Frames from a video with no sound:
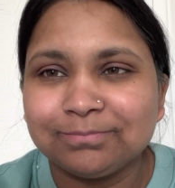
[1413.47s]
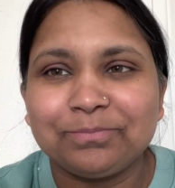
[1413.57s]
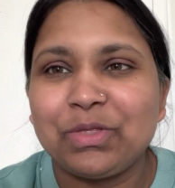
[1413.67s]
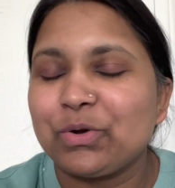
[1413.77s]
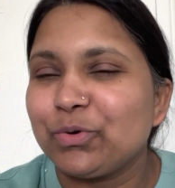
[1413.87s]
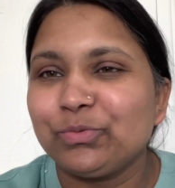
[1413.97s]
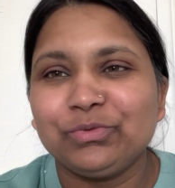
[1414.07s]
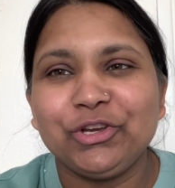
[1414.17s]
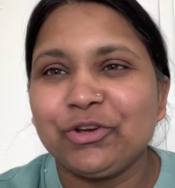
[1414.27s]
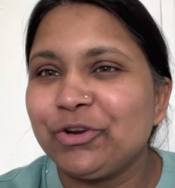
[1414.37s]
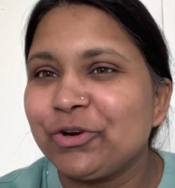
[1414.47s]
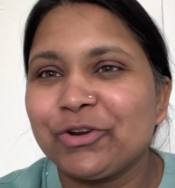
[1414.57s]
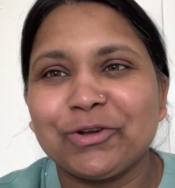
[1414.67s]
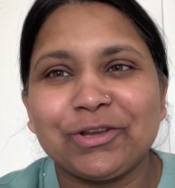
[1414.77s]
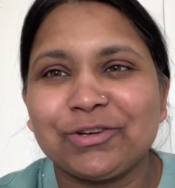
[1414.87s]
No, you're not
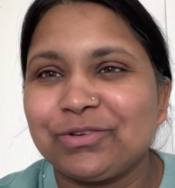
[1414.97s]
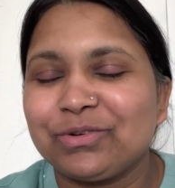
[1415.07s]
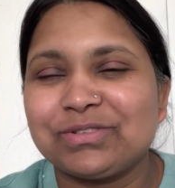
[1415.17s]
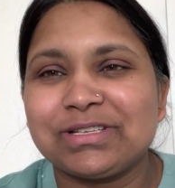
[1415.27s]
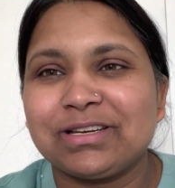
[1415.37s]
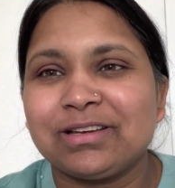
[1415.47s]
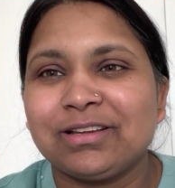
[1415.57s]
going to use it.